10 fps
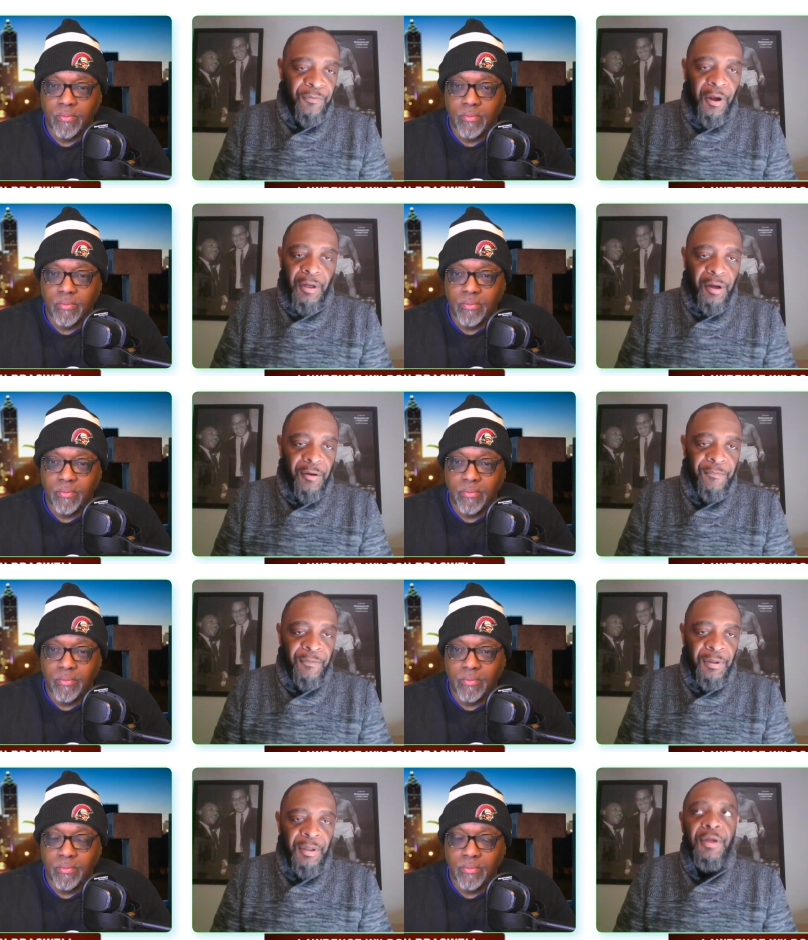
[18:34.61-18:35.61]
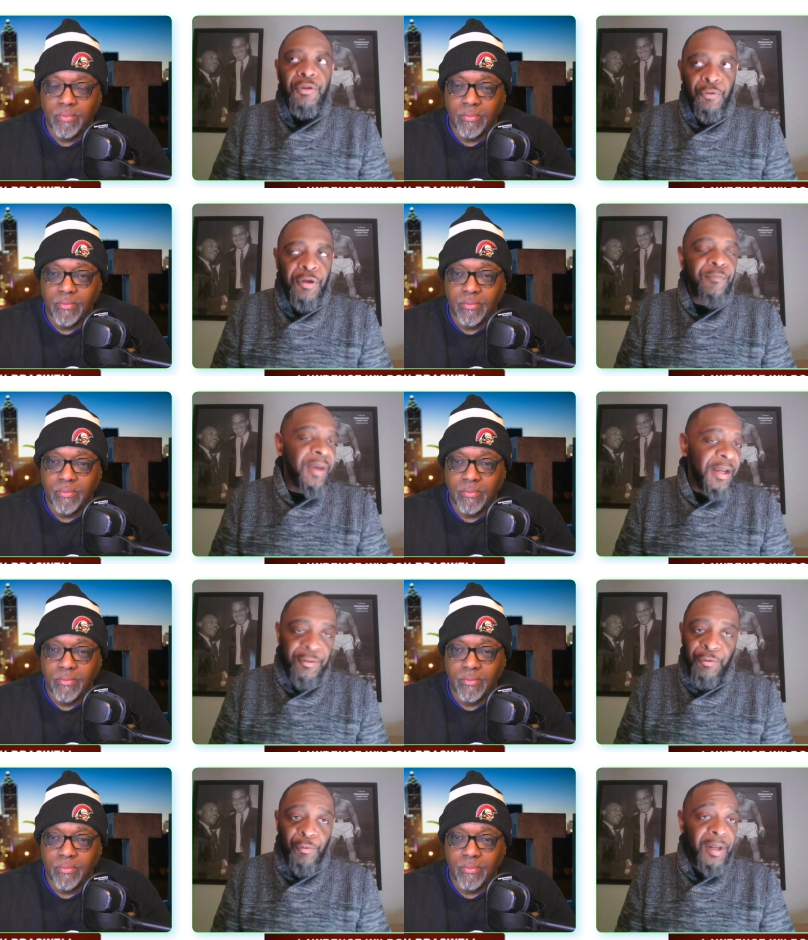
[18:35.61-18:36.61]
Speaker 1: fall off, you can make
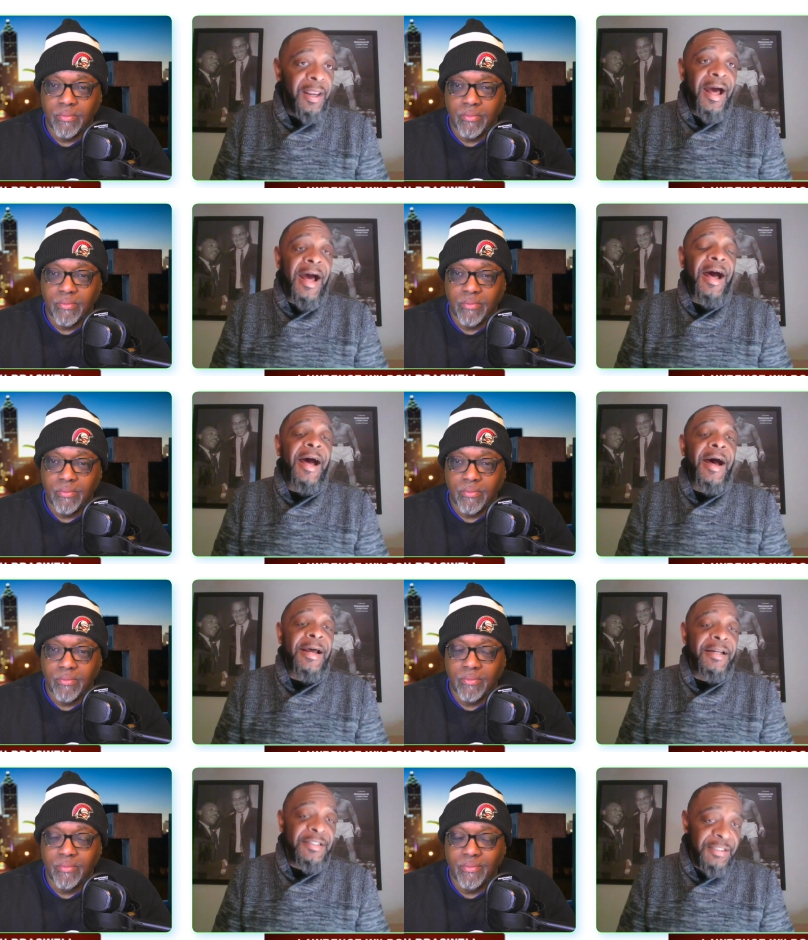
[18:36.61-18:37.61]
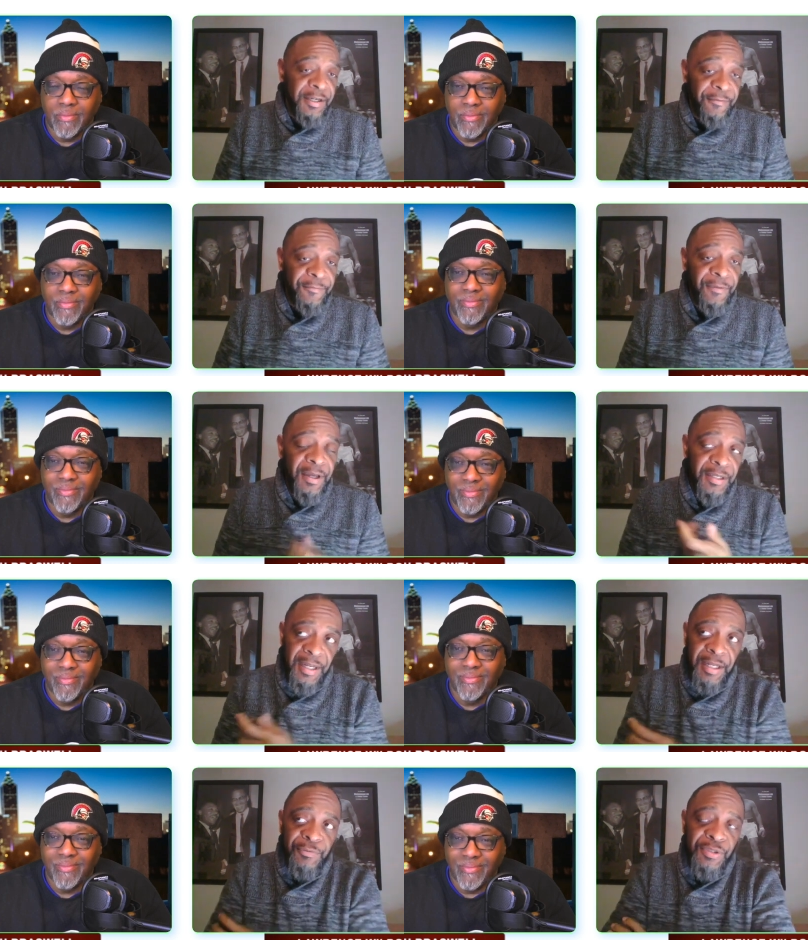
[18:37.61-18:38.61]
it through a lot of stuff, and
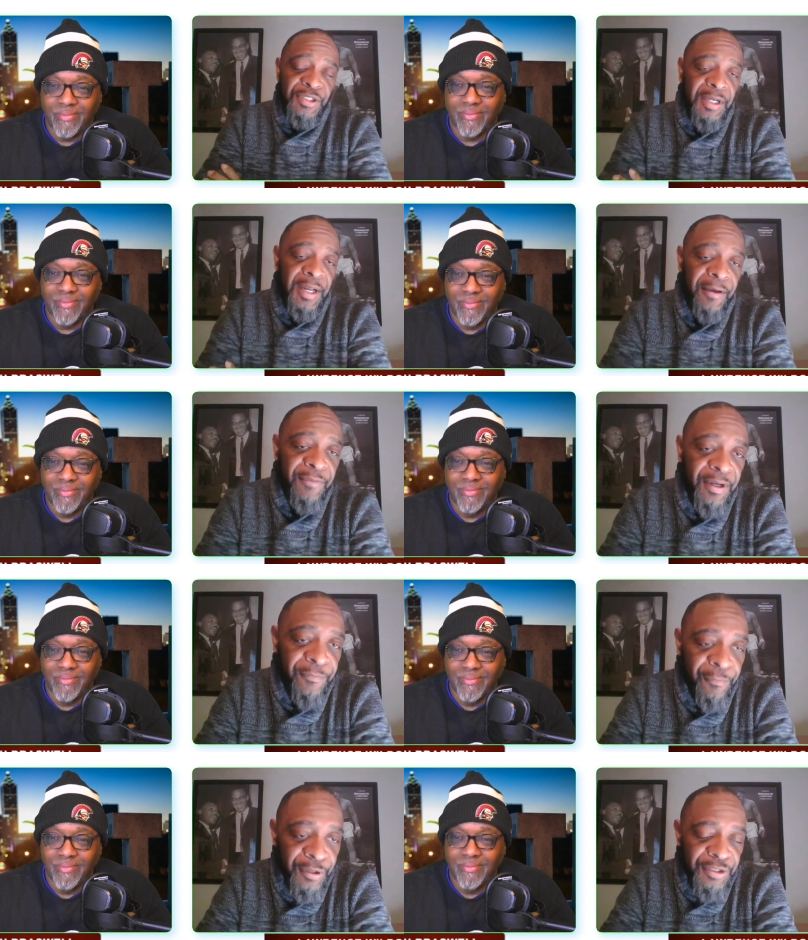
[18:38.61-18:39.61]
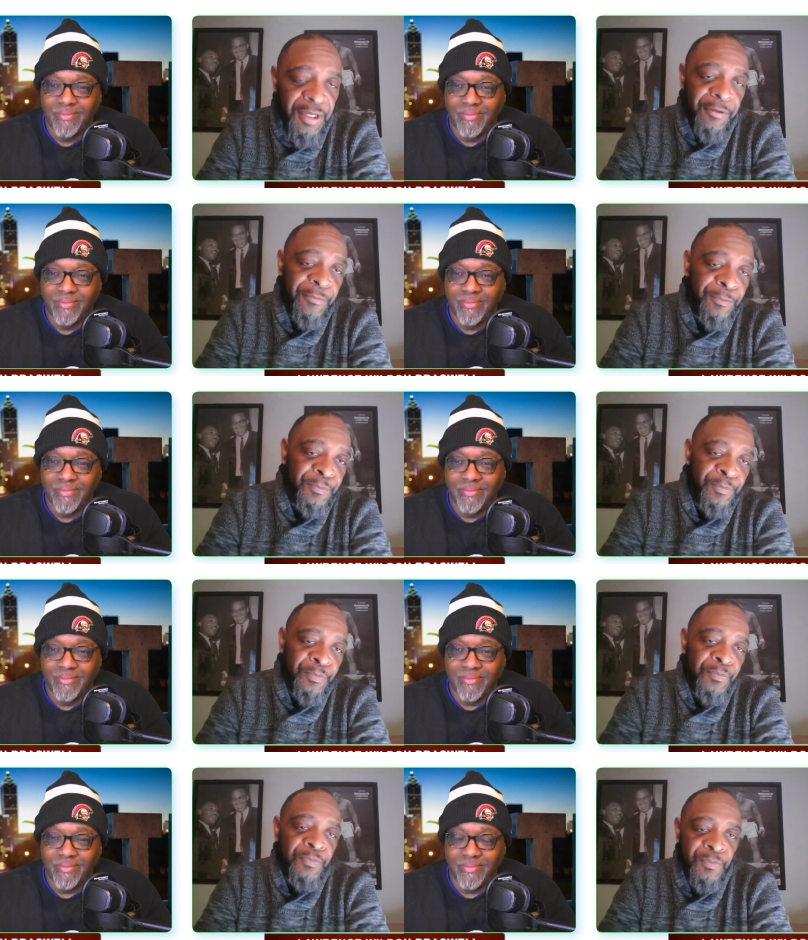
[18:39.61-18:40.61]
that's mm-hmm. what you and I've done for each other.
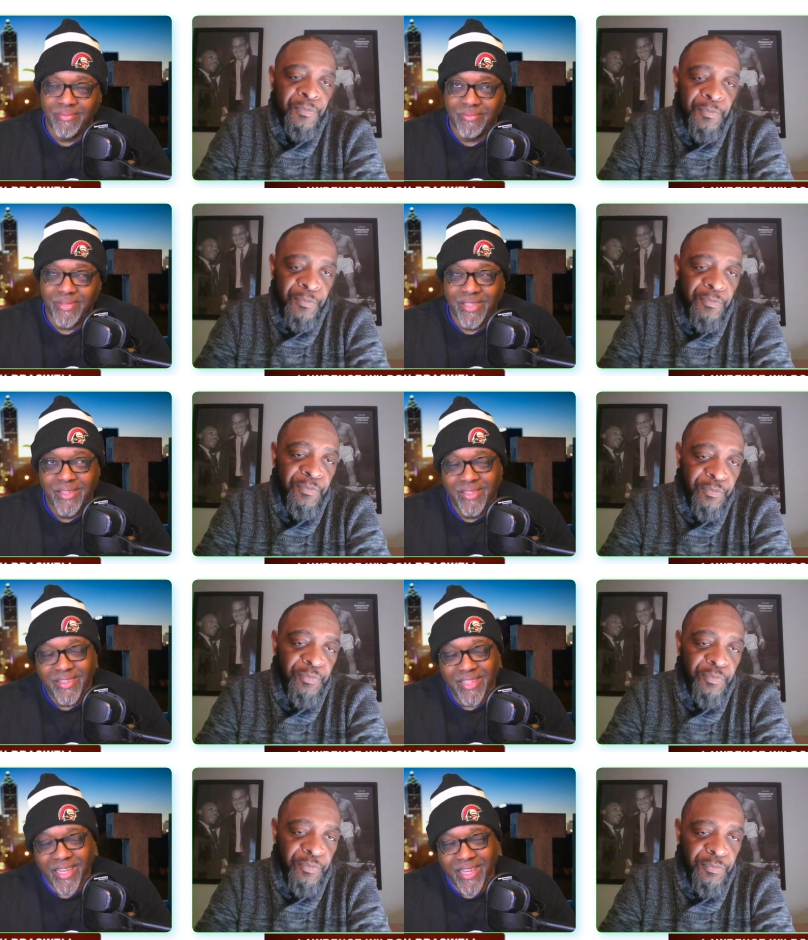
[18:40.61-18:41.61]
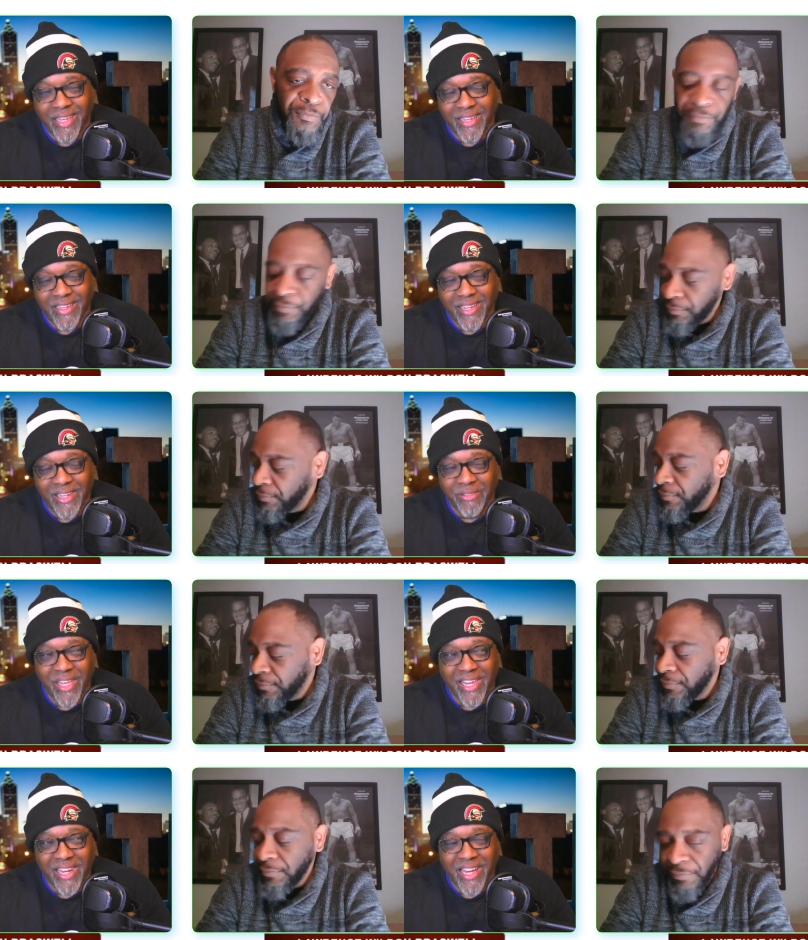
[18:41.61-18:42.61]
Speaker 2: Mm-hmm. Yeah, I love
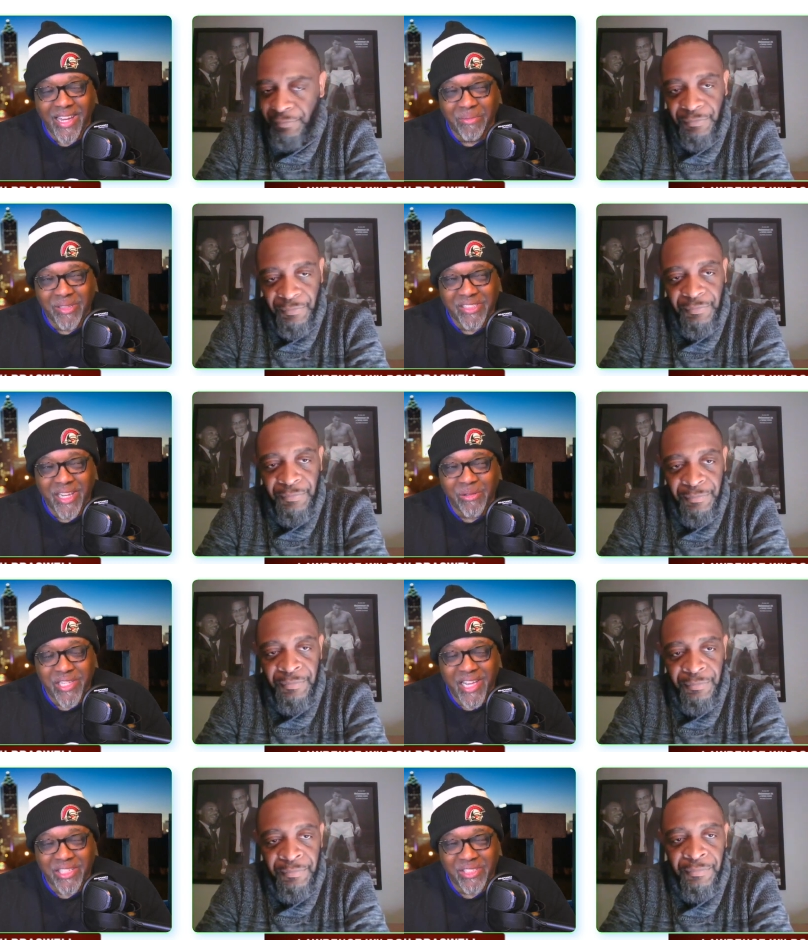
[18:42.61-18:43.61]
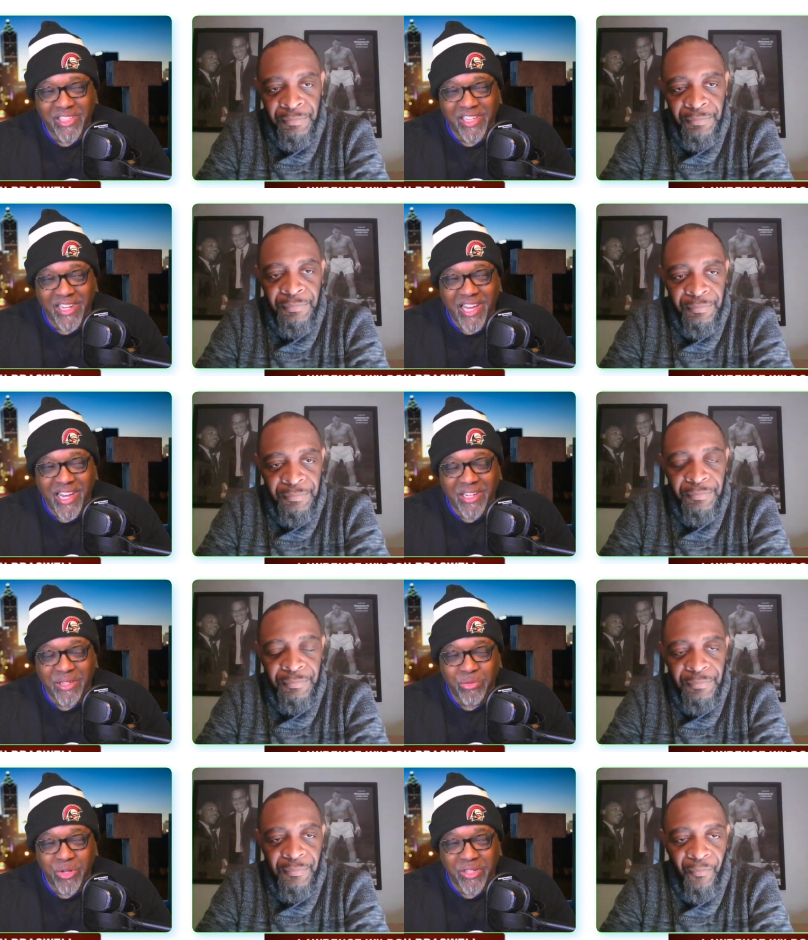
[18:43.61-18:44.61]
that line because that was actually a line
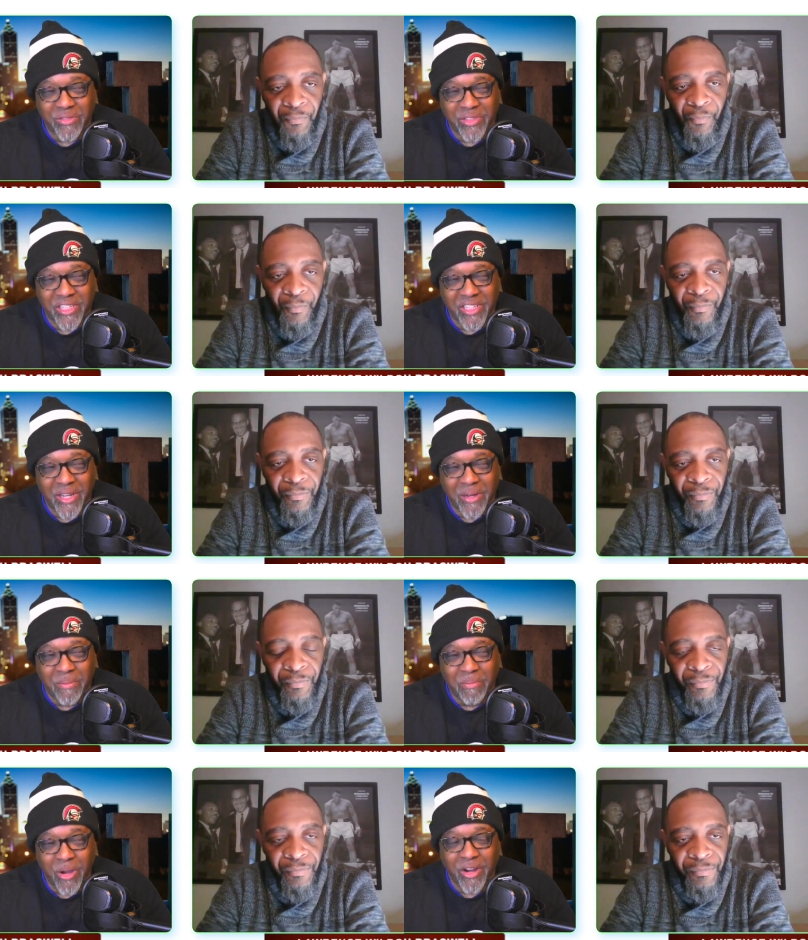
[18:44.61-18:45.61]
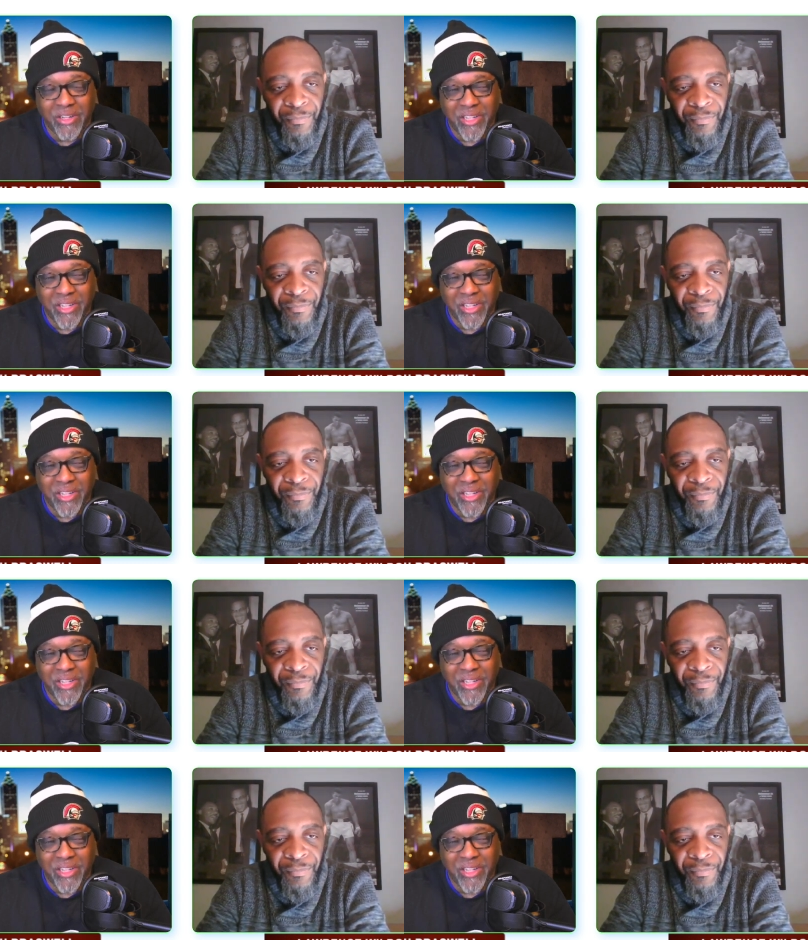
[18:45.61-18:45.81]
in one of the uh, Martin